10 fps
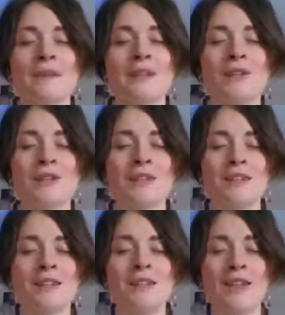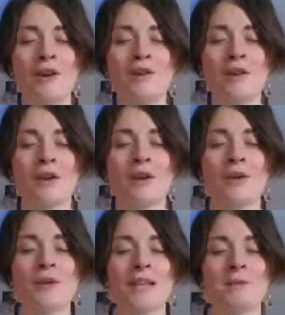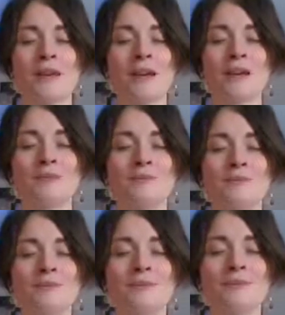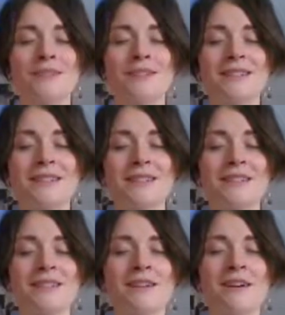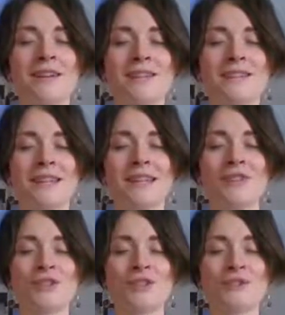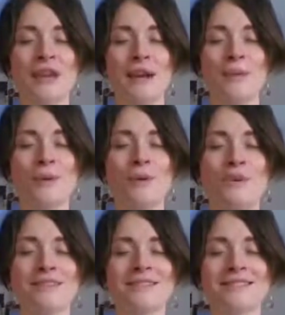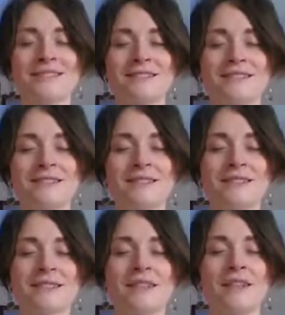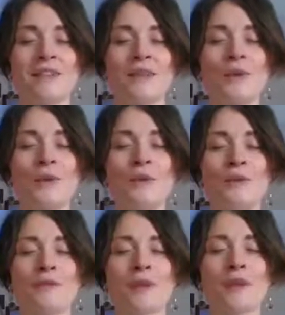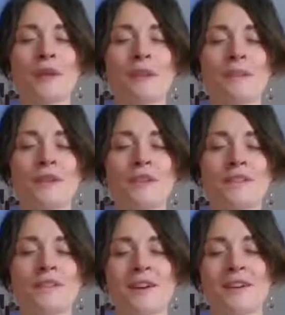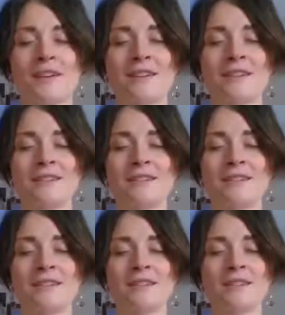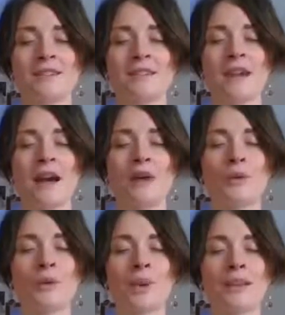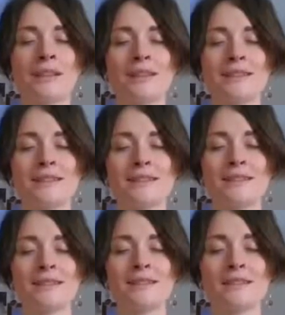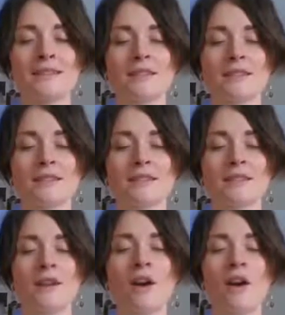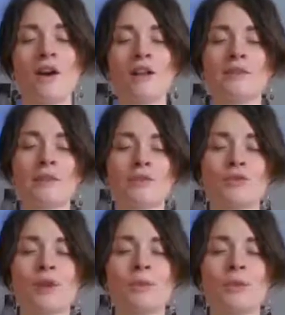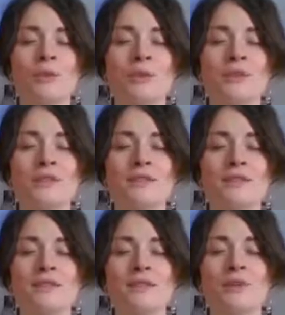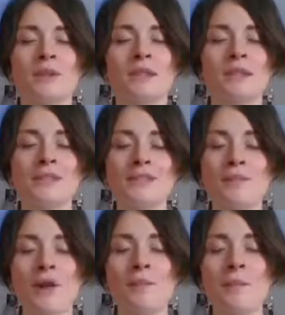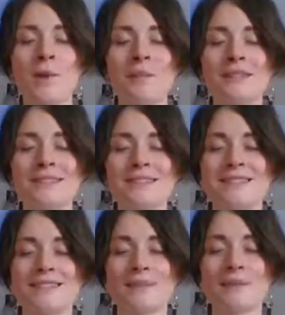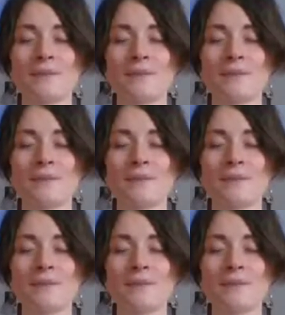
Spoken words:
And you see now that the goat has become the constellation of Capricorn, and that you are floating among the stars, held weightless, all of your troubles released for a moment,